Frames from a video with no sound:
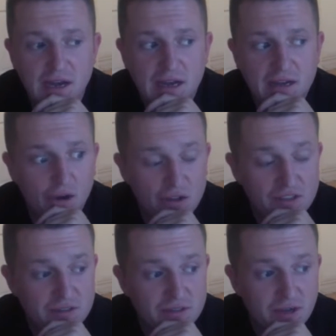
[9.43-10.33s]
And
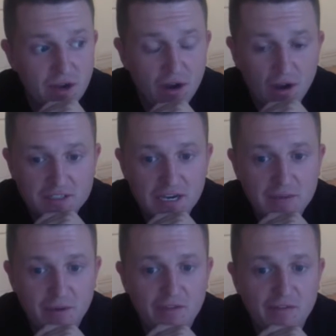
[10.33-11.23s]
I'd
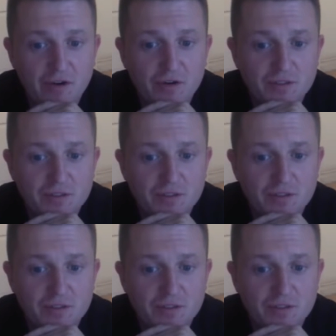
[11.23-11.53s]
say by the phone